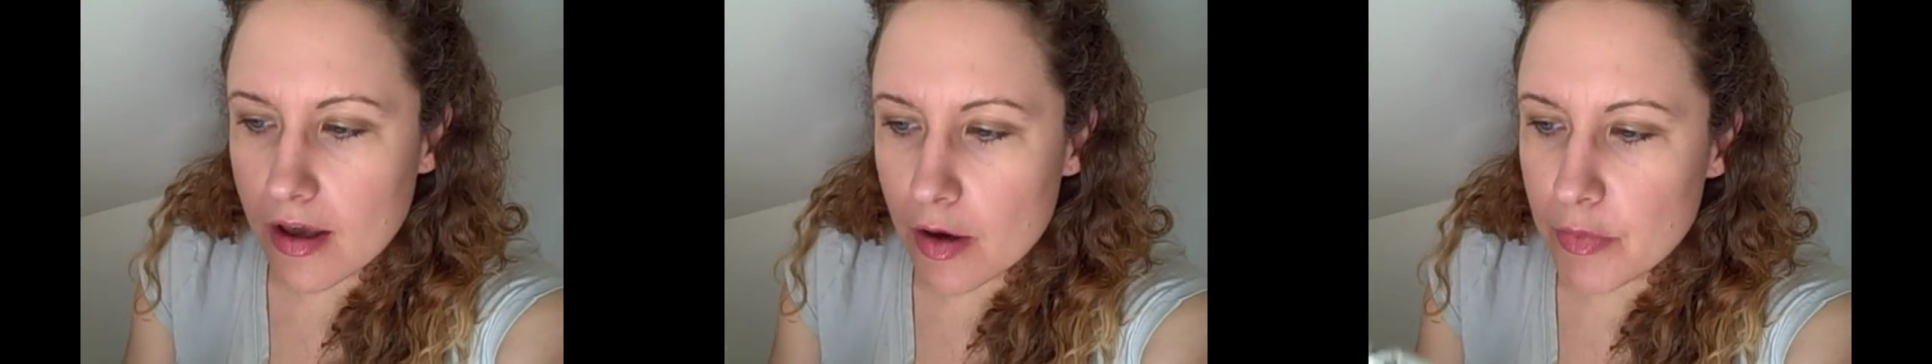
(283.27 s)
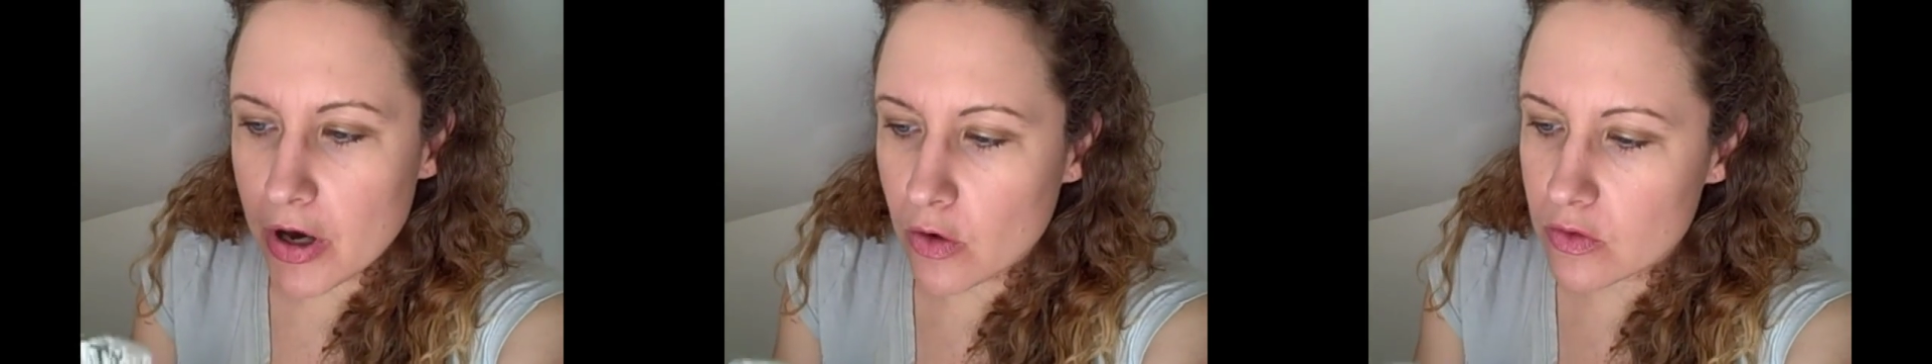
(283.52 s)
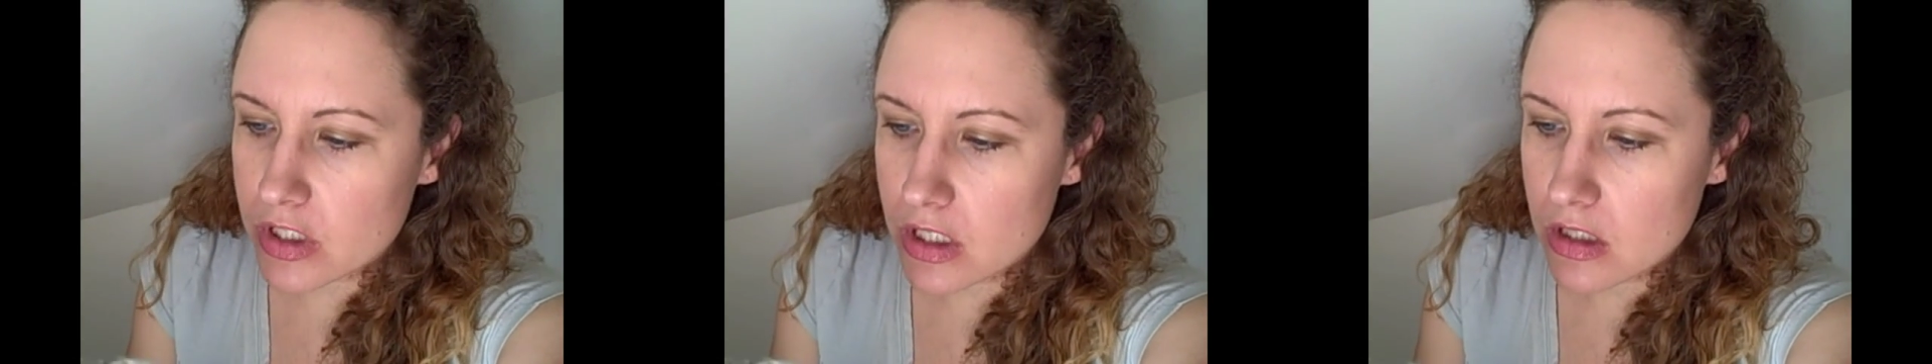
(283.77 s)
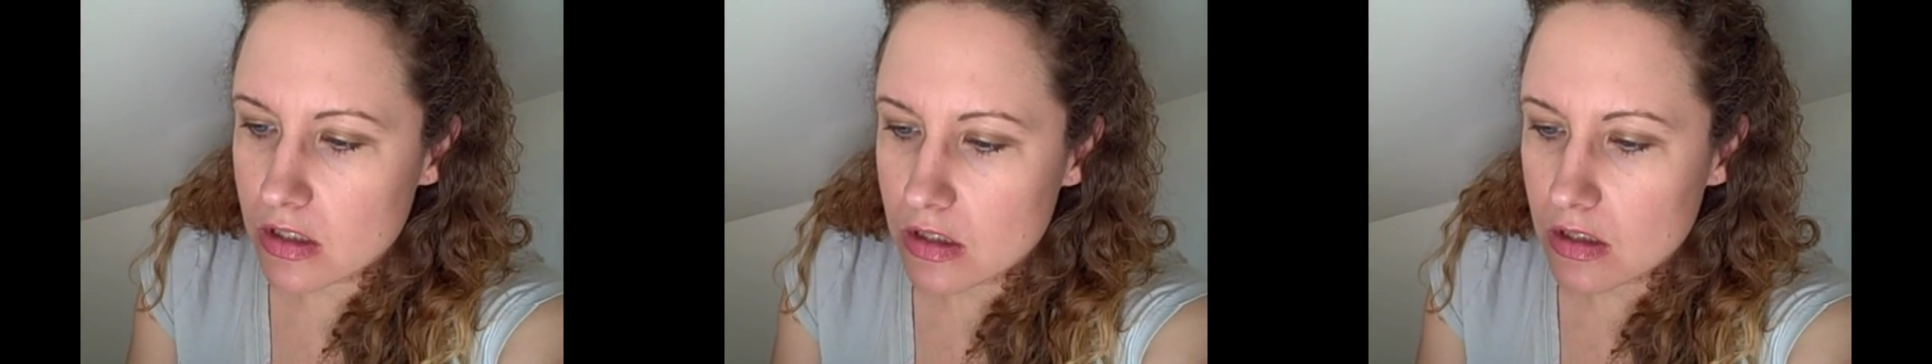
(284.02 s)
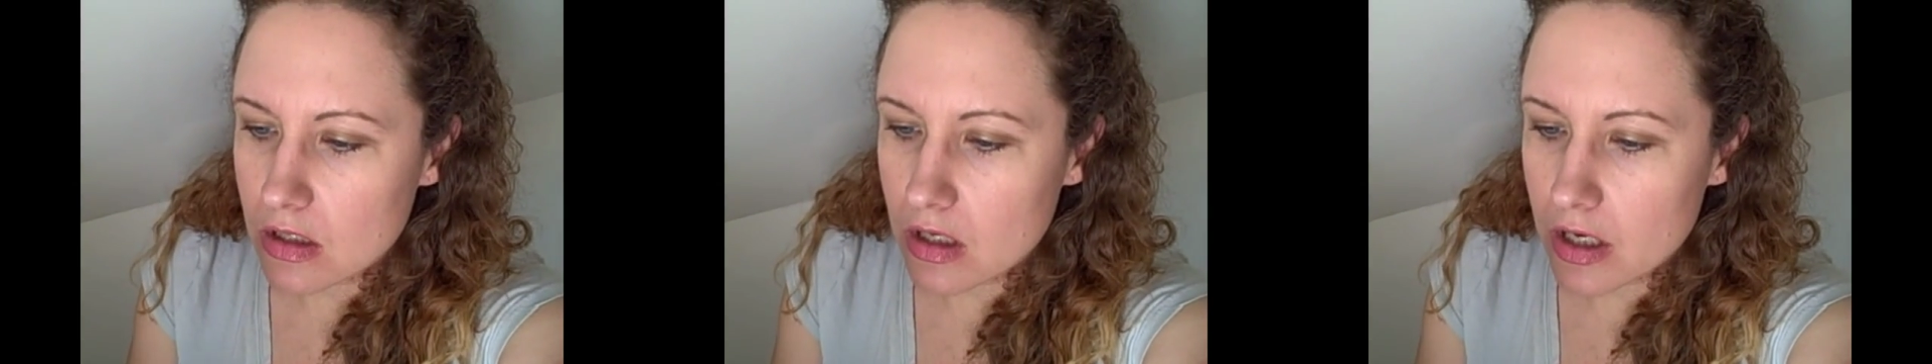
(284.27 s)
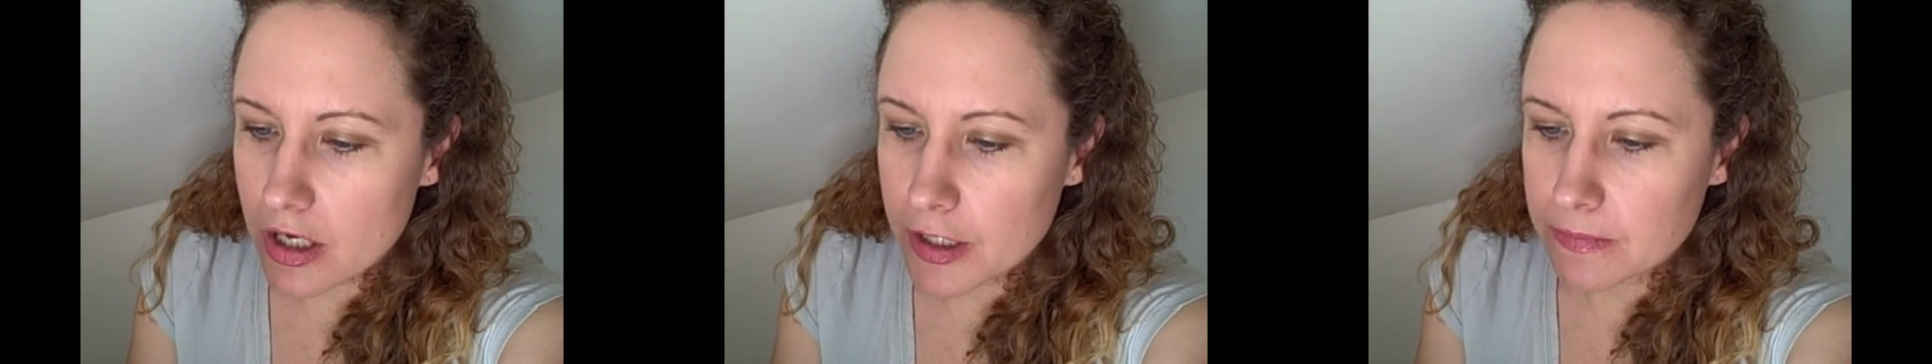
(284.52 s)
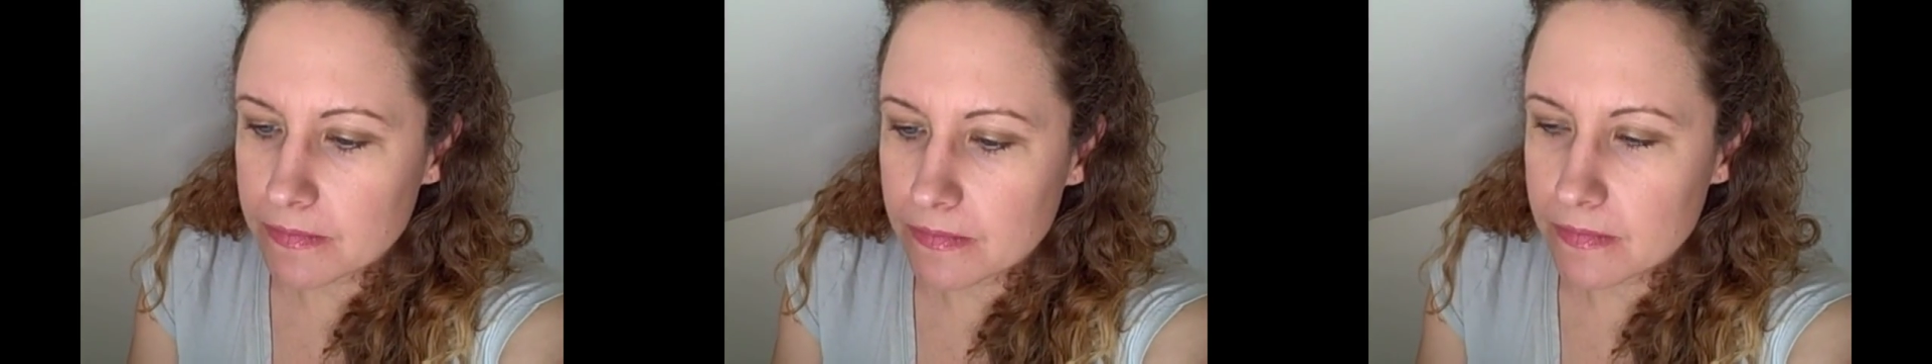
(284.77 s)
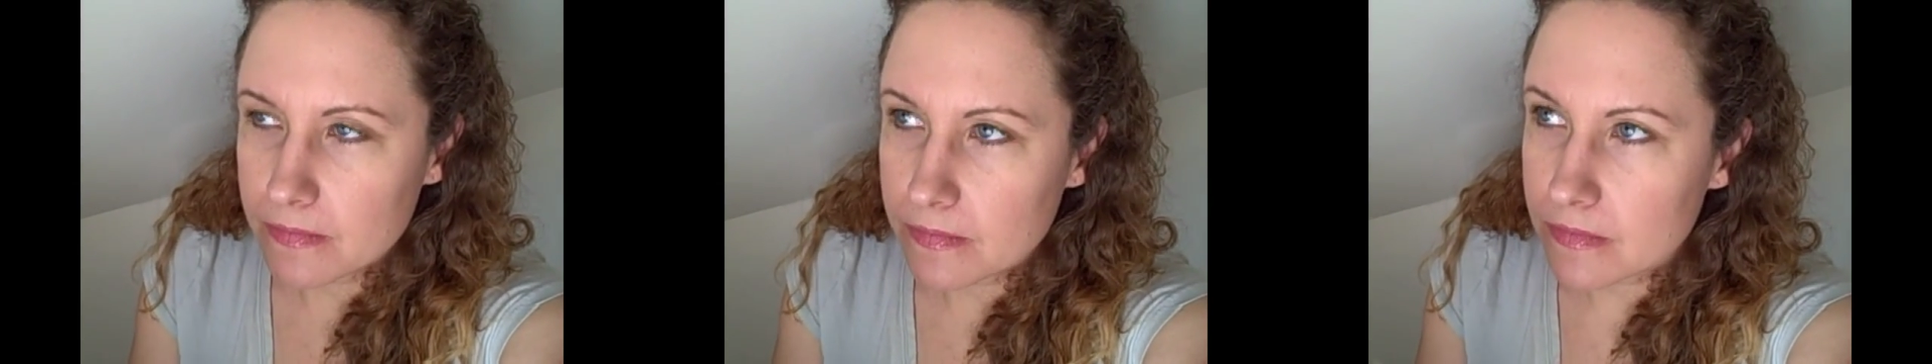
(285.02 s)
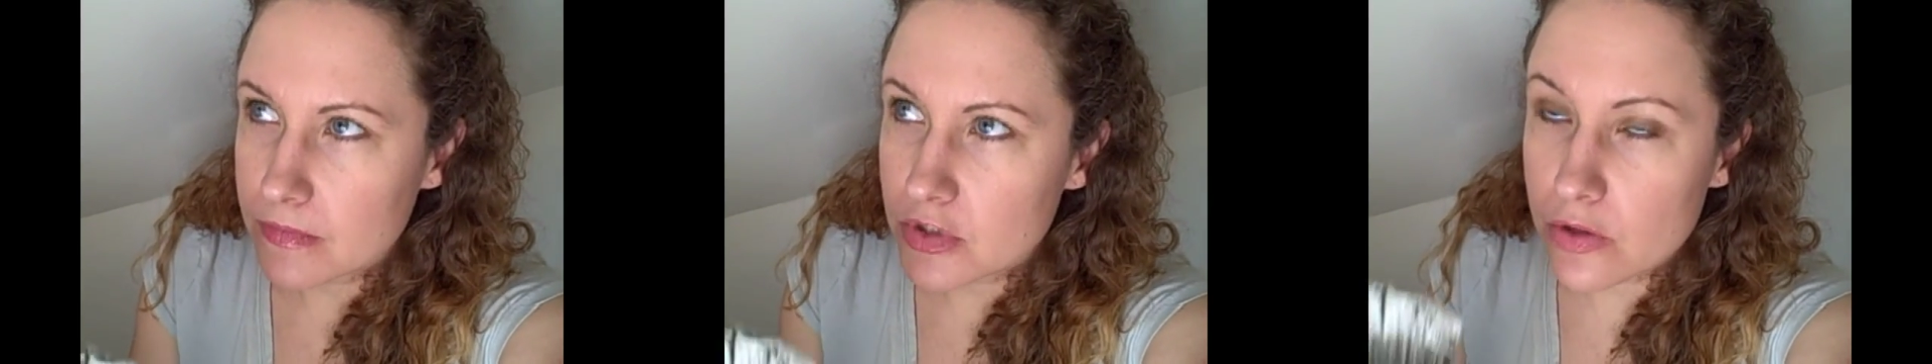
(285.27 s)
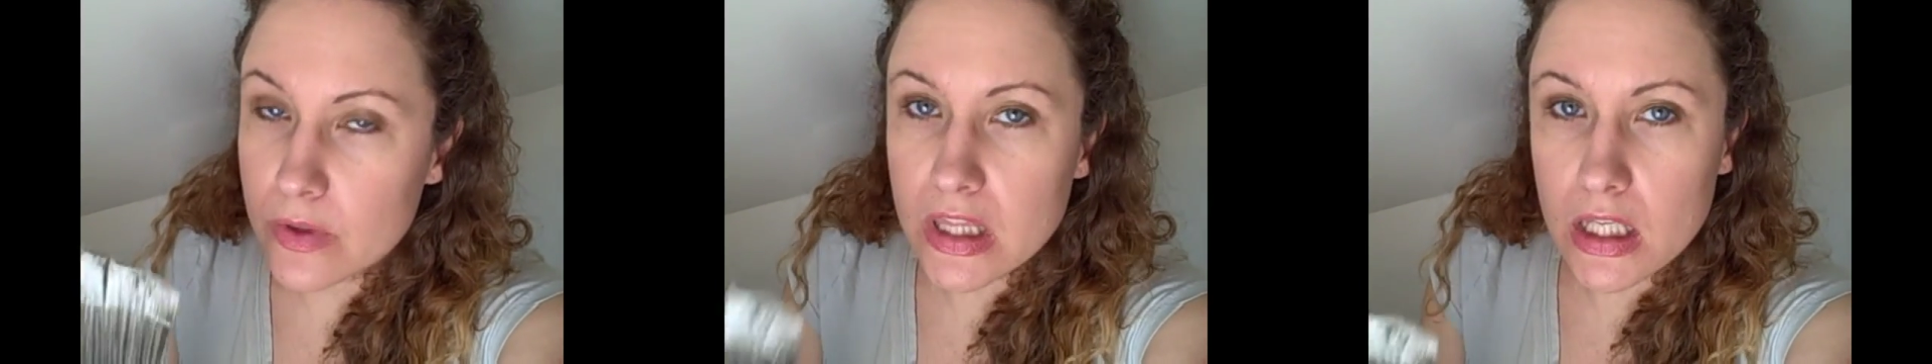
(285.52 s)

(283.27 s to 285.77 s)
about doing